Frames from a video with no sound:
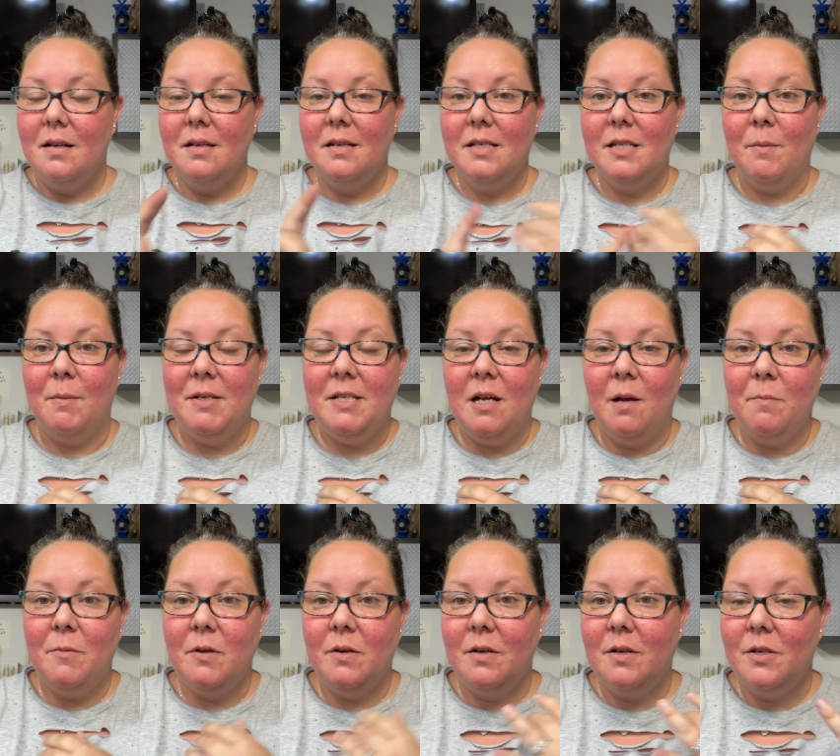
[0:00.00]
so my
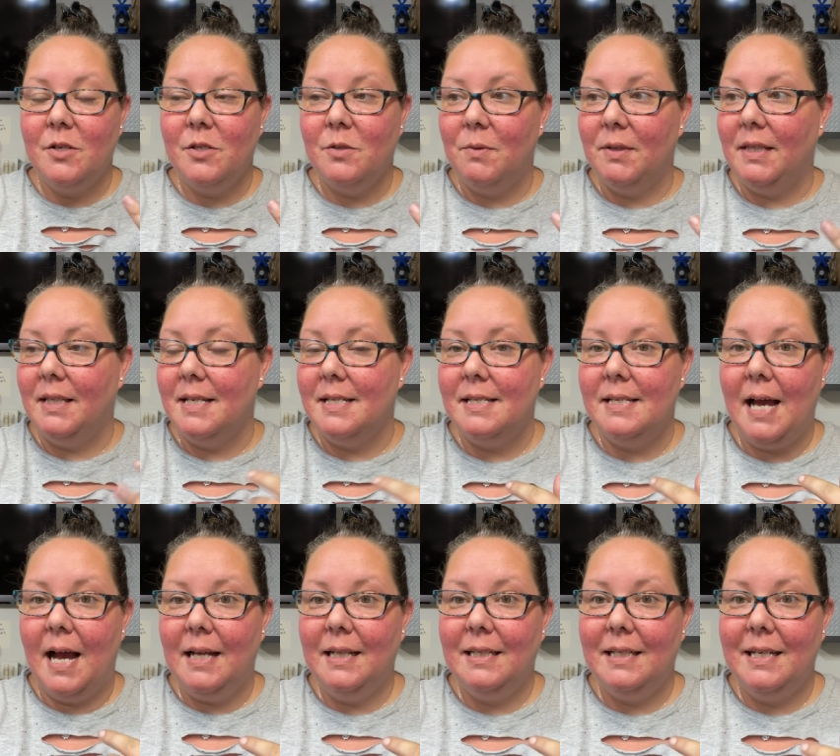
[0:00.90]
tumblers with the
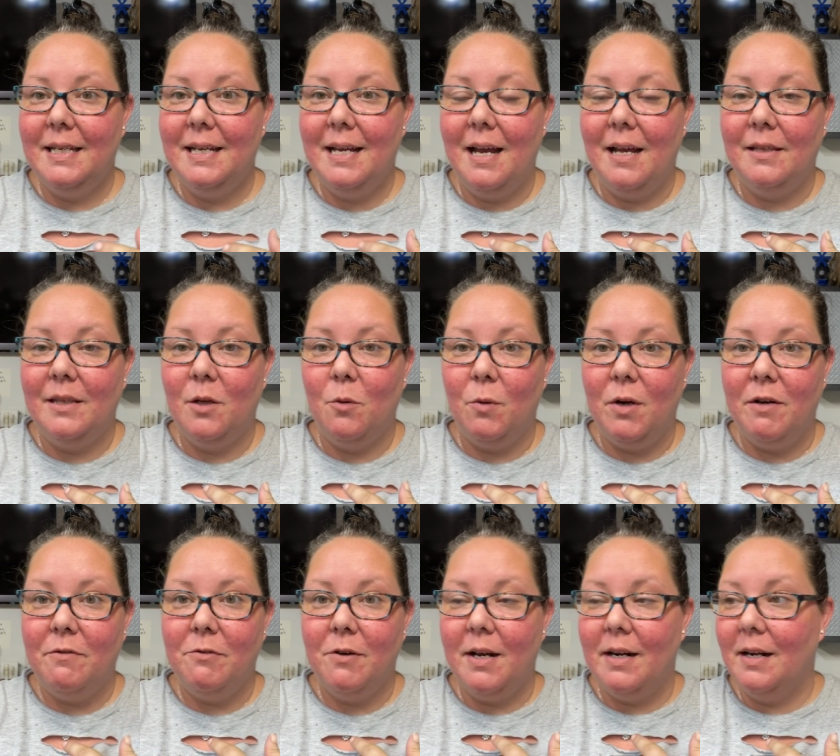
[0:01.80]
Sally and the
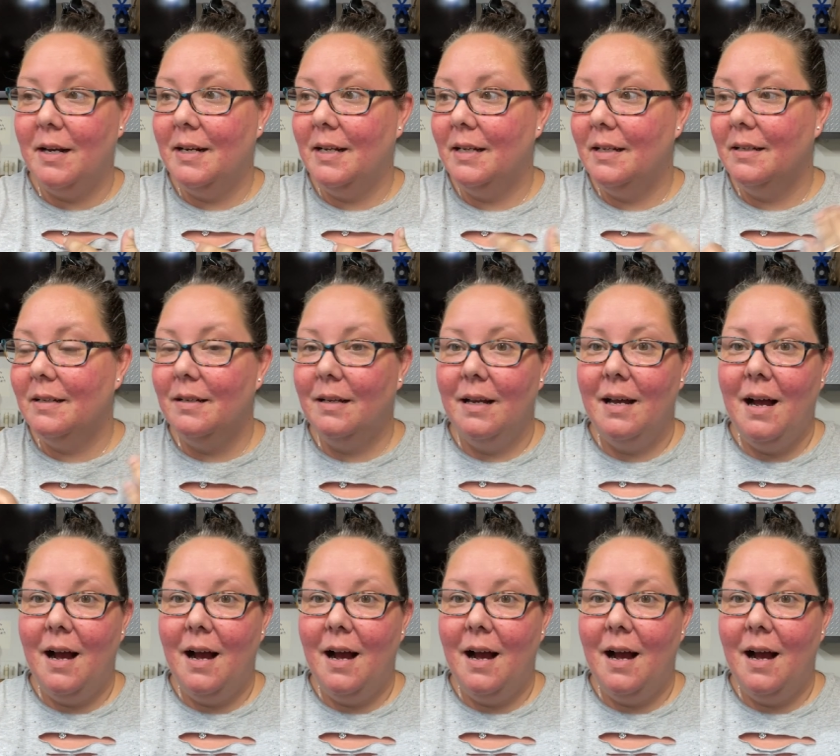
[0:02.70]
Winifred on it,